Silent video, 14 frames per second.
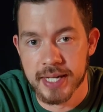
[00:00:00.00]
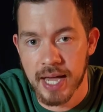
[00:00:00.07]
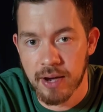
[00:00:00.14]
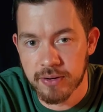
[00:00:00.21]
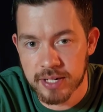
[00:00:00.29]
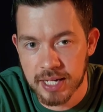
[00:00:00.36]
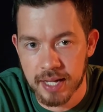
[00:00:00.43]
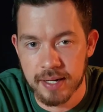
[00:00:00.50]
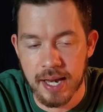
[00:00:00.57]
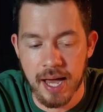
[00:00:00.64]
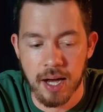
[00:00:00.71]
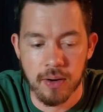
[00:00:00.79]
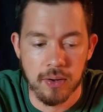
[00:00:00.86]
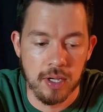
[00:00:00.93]
out again
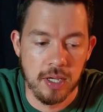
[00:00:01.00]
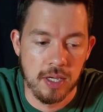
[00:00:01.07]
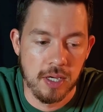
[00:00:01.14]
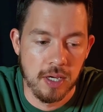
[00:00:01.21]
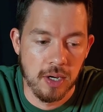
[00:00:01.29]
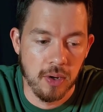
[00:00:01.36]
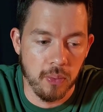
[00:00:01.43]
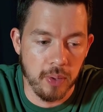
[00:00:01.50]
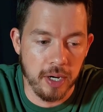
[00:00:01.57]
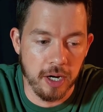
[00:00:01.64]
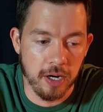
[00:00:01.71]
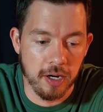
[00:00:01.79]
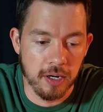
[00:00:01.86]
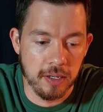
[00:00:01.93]
now,
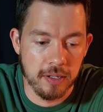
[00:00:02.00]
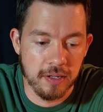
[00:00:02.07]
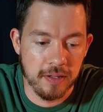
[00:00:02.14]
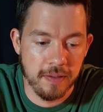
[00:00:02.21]
where